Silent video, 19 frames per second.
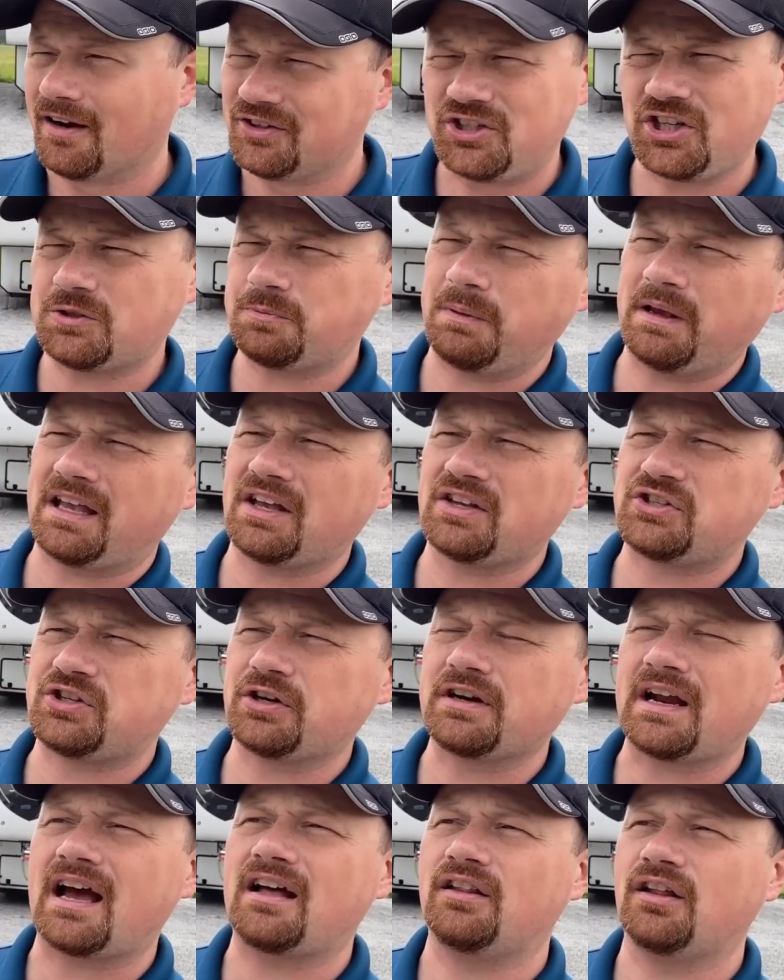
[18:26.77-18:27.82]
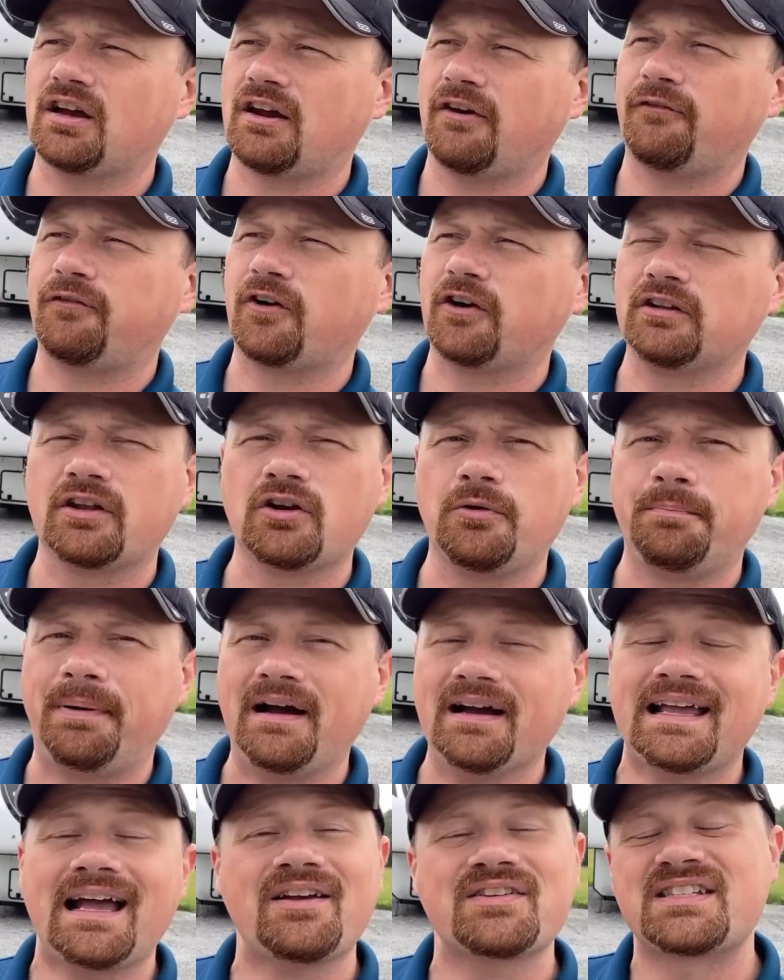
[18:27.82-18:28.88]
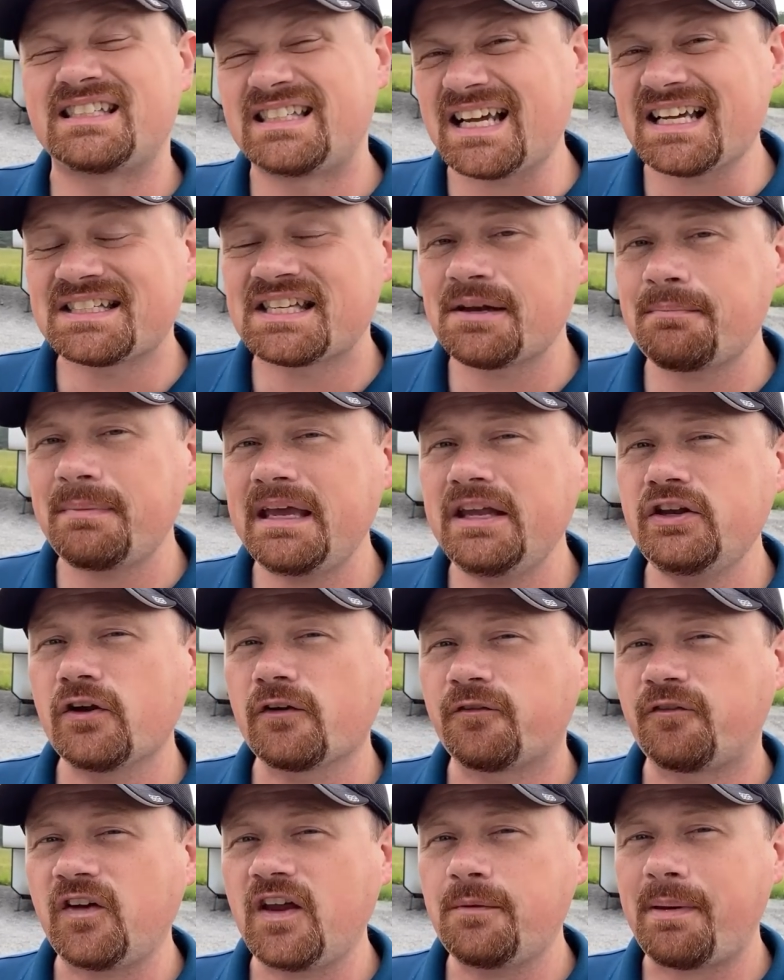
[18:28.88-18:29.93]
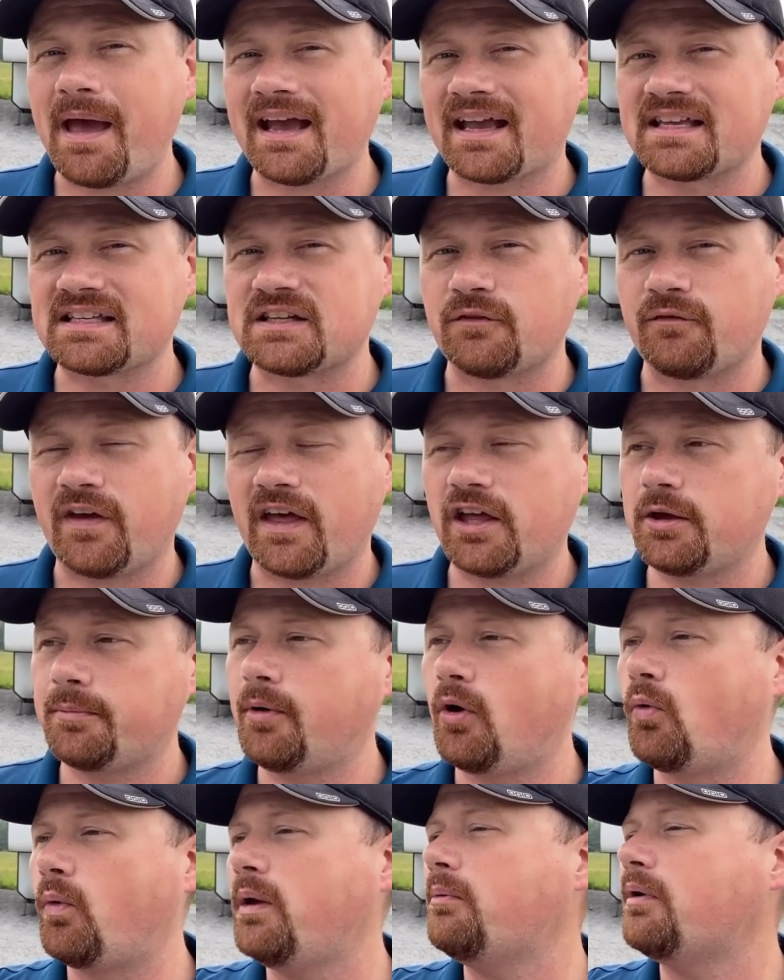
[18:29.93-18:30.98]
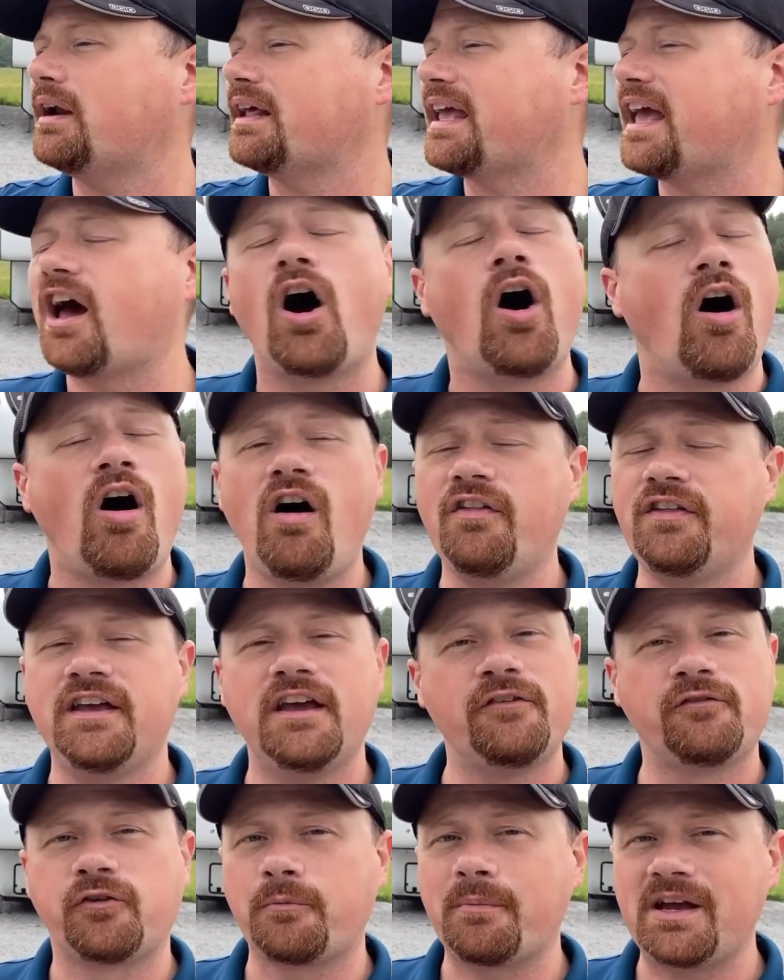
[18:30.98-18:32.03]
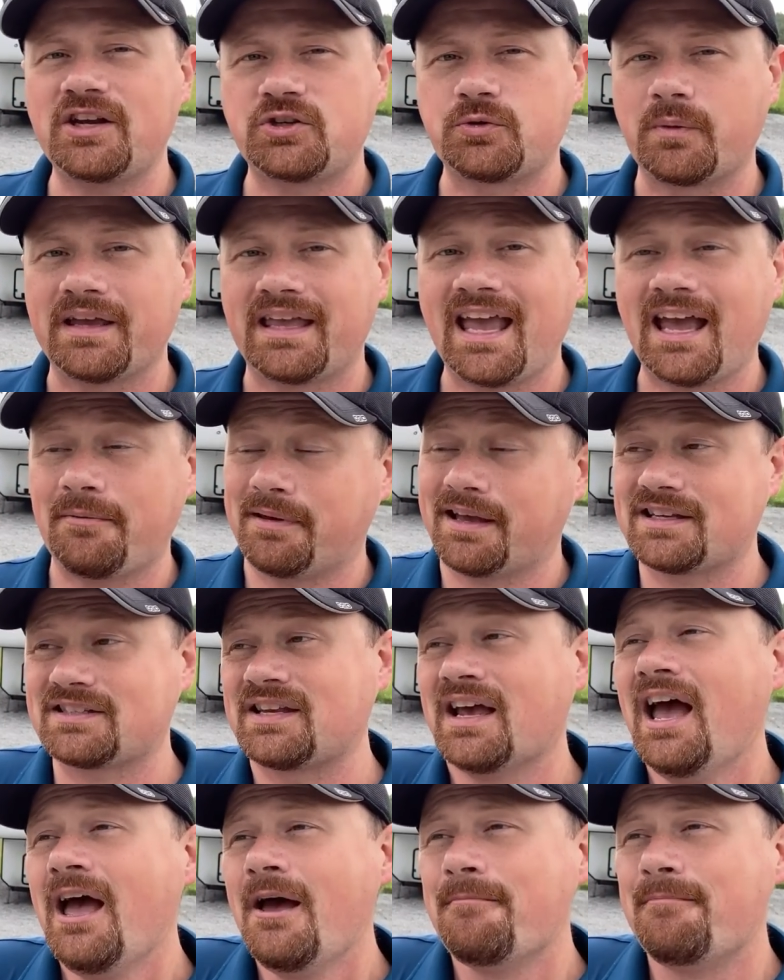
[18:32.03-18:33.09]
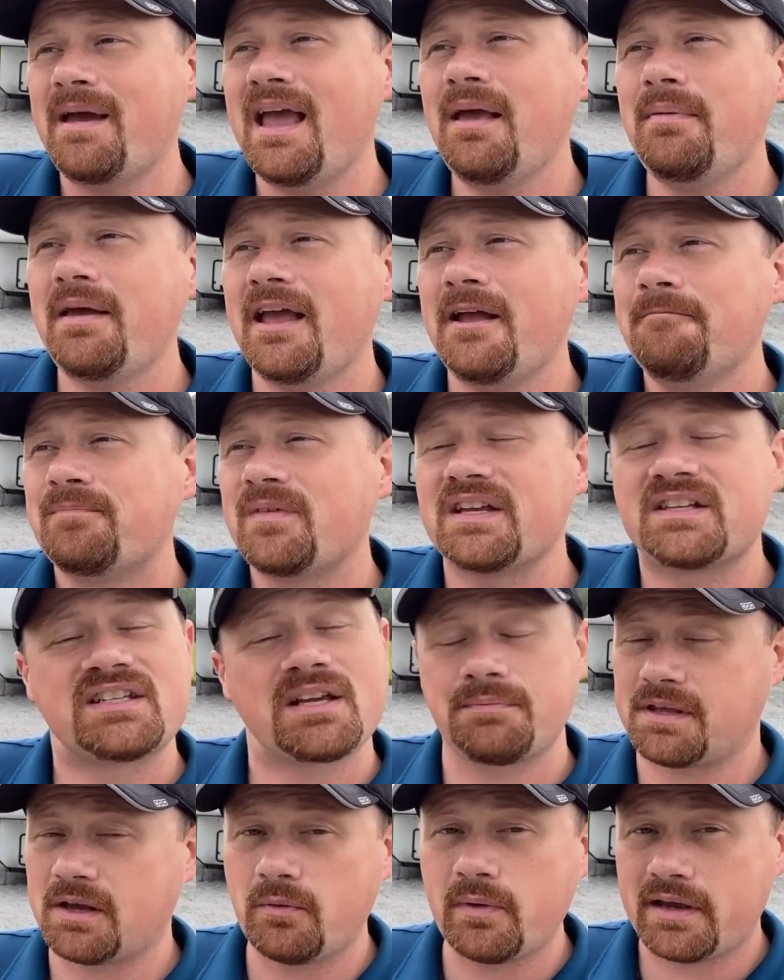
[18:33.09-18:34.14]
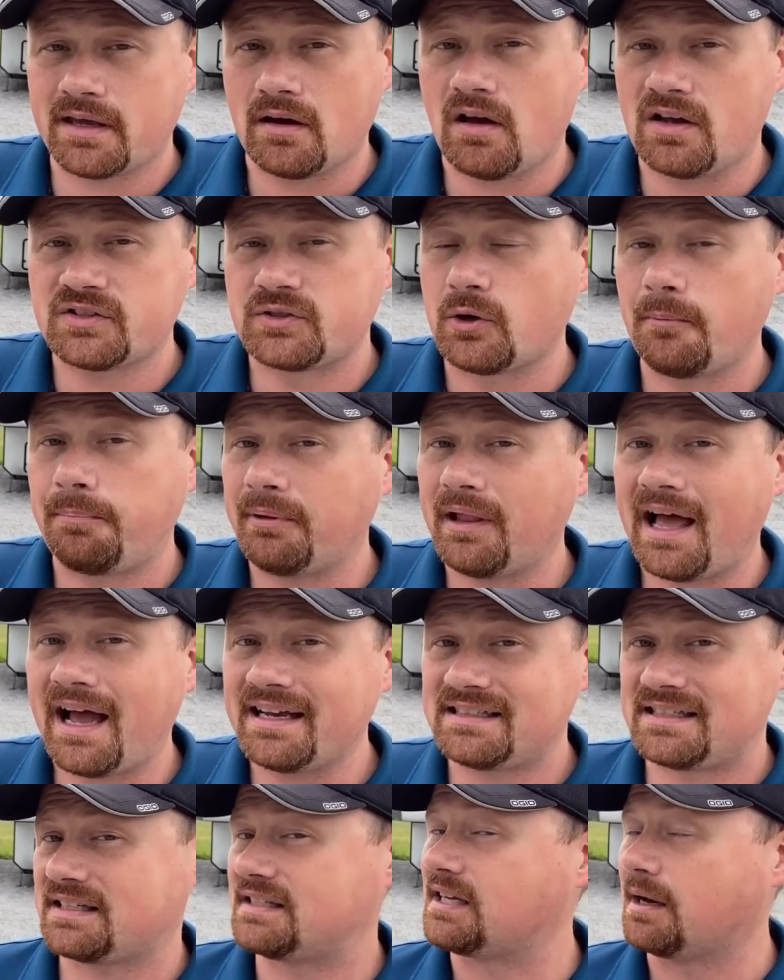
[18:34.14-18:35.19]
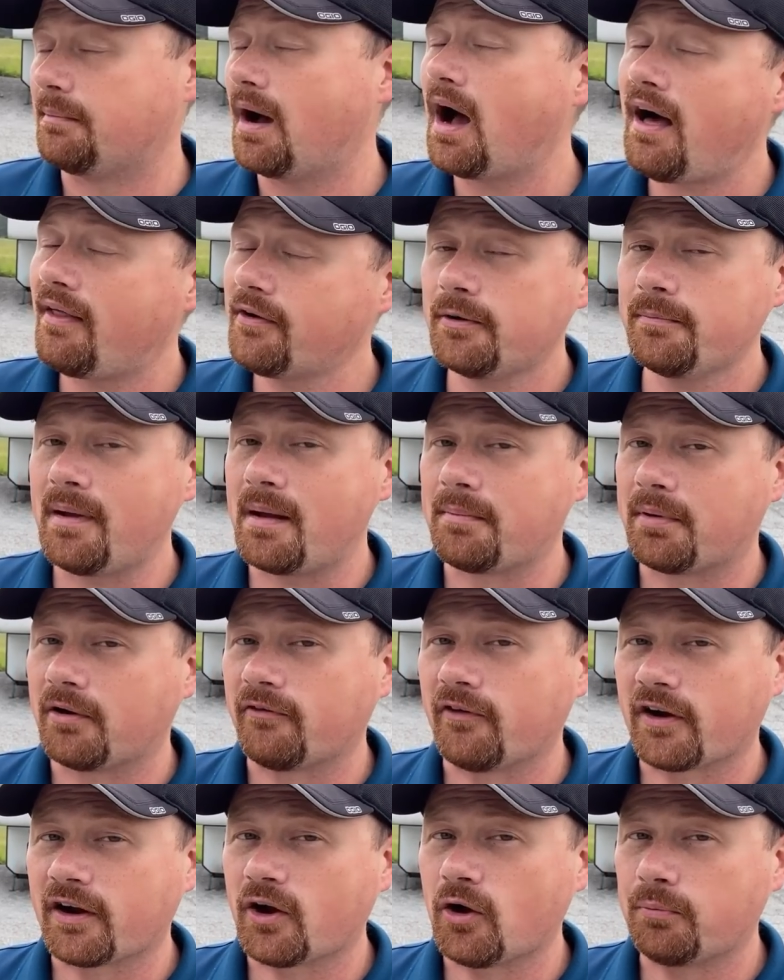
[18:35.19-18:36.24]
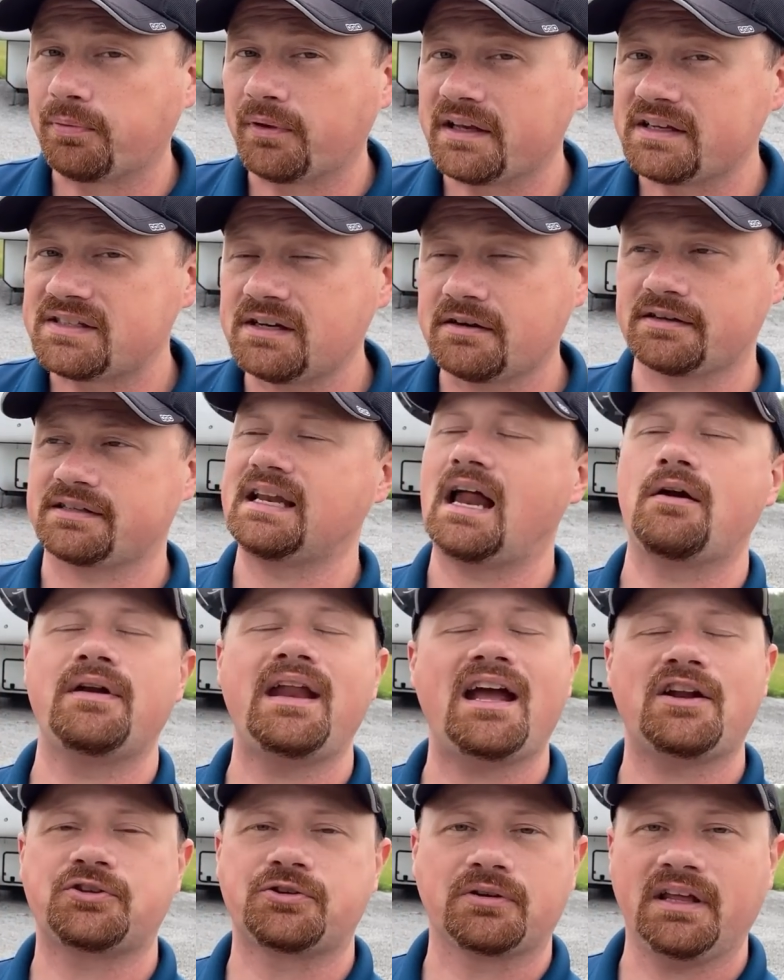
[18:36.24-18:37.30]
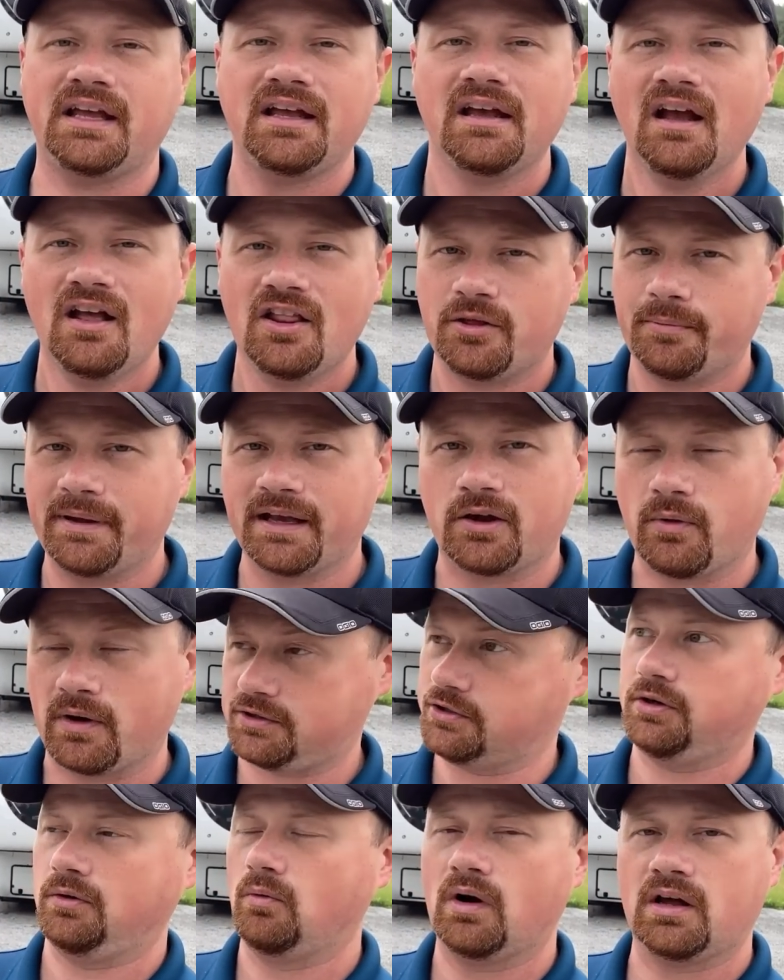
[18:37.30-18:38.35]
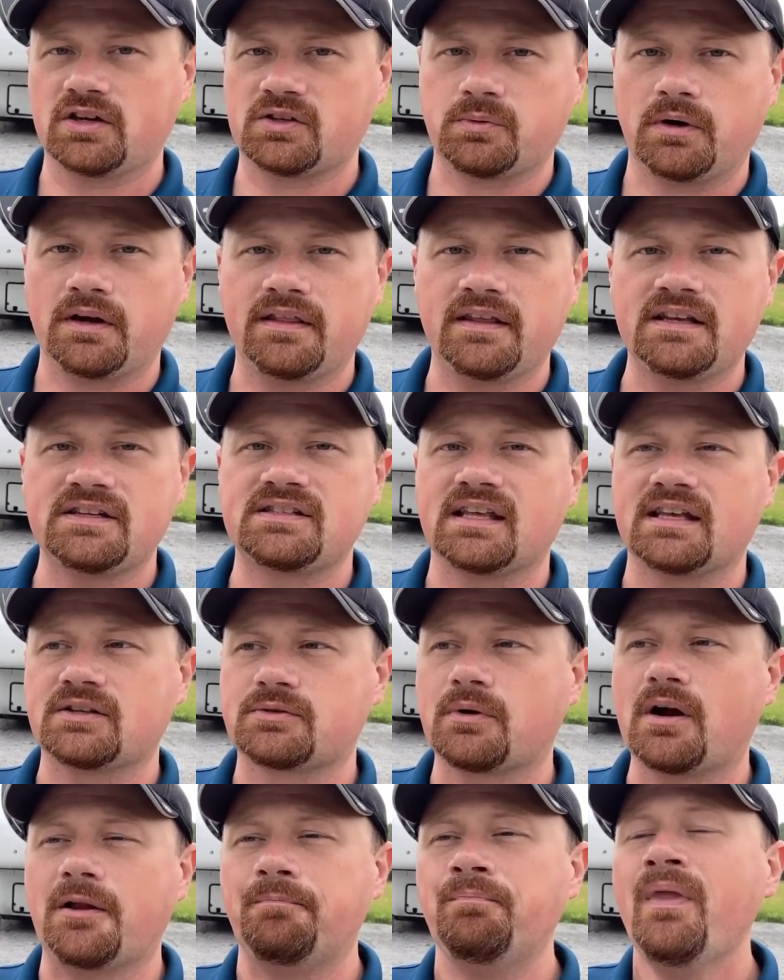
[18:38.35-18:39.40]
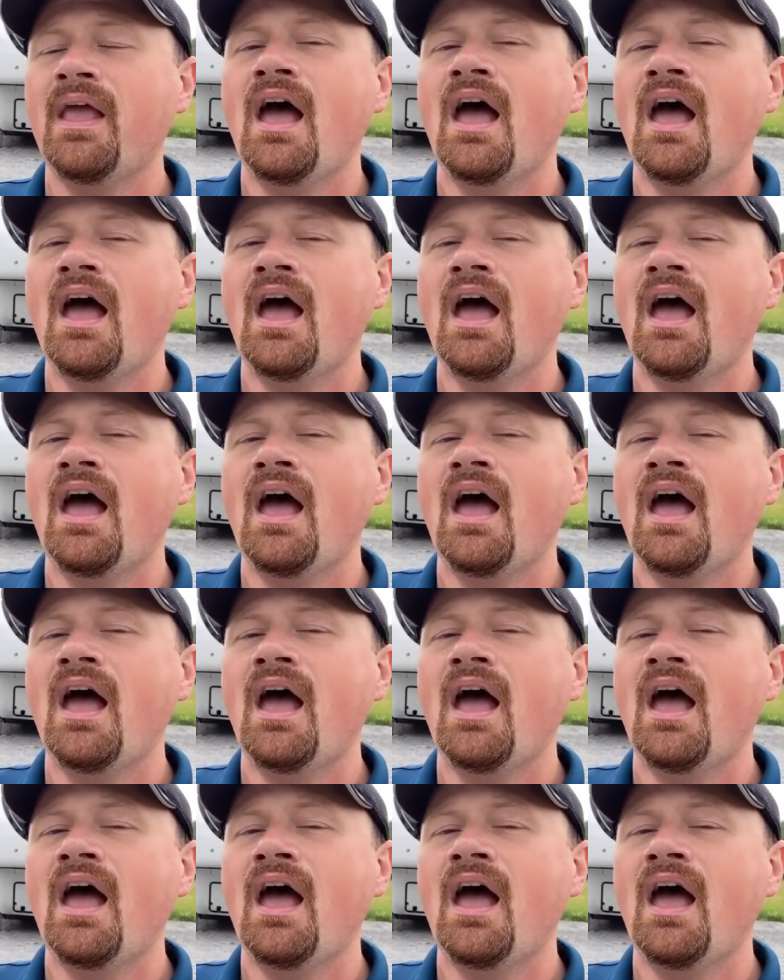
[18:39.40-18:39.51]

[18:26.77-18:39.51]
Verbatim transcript: Just because you're not looking for a little bunkhouse doesn't mean your feedback isn't valuable. We want to get all the information we can because maybe it's something we can also apply to some other member of our Go Play series. Now, naturally, the big question, what does one of these things run?